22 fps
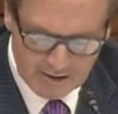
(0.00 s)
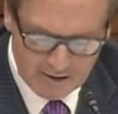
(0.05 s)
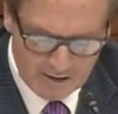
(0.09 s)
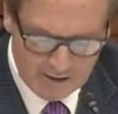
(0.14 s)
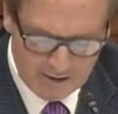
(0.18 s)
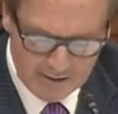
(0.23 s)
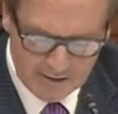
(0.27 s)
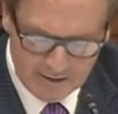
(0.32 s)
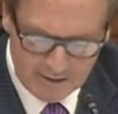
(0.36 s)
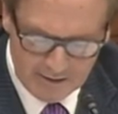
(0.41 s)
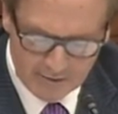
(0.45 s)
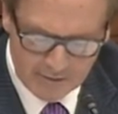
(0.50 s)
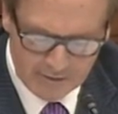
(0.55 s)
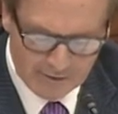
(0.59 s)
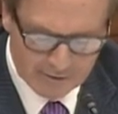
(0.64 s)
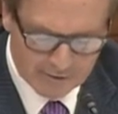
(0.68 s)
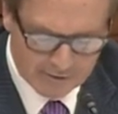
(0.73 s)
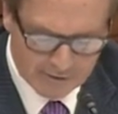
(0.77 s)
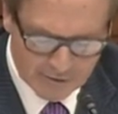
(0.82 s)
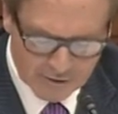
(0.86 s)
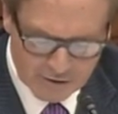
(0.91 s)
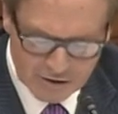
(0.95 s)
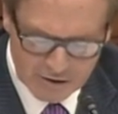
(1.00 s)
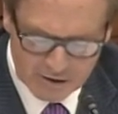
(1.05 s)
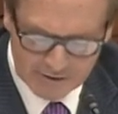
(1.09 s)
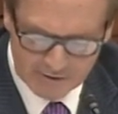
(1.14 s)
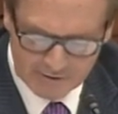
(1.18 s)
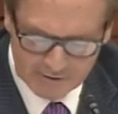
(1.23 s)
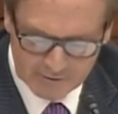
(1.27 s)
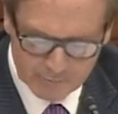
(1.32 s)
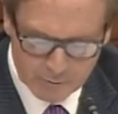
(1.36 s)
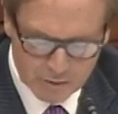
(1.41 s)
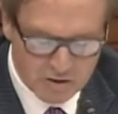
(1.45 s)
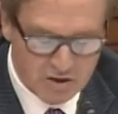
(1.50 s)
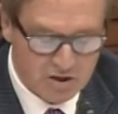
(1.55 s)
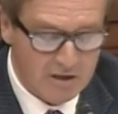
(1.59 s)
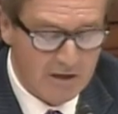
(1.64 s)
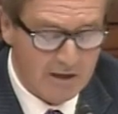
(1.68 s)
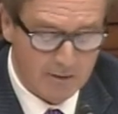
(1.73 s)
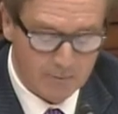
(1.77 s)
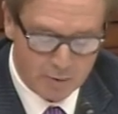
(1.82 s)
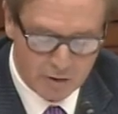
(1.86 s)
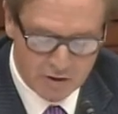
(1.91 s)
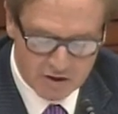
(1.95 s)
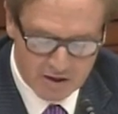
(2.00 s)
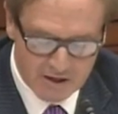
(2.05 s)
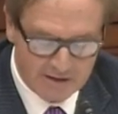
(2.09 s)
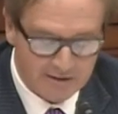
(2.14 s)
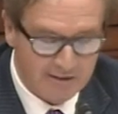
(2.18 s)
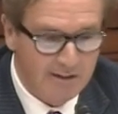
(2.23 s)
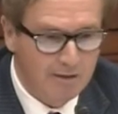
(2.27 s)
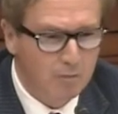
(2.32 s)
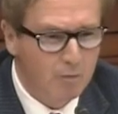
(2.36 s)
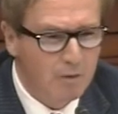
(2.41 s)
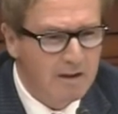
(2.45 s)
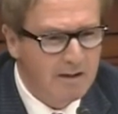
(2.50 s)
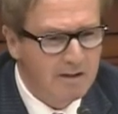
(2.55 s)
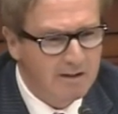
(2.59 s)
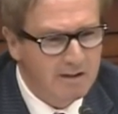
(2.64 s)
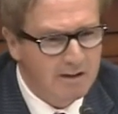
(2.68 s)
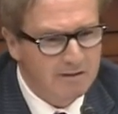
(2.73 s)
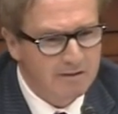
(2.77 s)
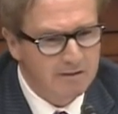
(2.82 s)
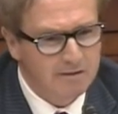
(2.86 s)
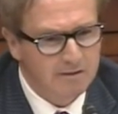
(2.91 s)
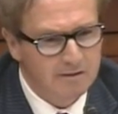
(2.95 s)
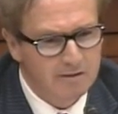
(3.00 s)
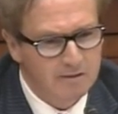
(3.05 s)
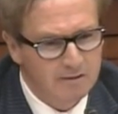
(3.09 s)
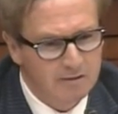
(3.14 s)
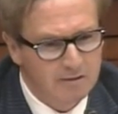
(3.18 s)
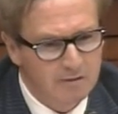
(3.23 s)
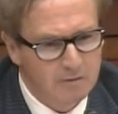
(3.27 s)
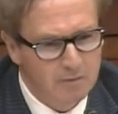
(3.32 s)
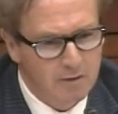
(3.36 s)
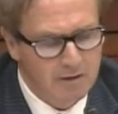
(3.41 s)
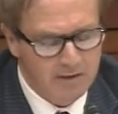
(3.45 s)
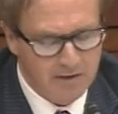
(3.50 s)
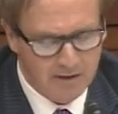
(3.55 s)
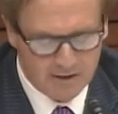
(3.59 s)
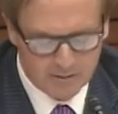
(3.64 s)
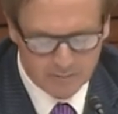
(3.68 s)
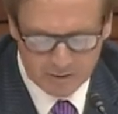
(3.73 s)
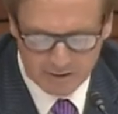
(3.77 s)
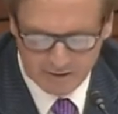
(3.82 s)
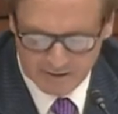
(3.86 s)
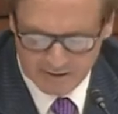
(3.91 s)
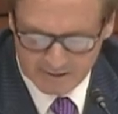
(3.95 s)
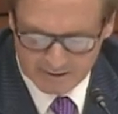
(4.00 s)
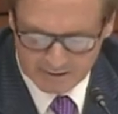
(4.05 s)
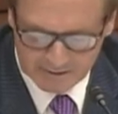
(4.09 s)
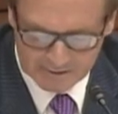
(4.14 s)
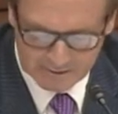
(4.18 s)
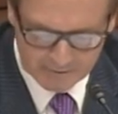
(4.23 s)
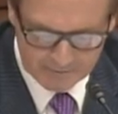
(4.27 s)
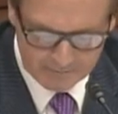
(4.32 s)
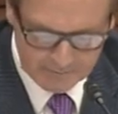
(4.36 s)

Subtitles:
You hear the assertions of projecting weakness within a political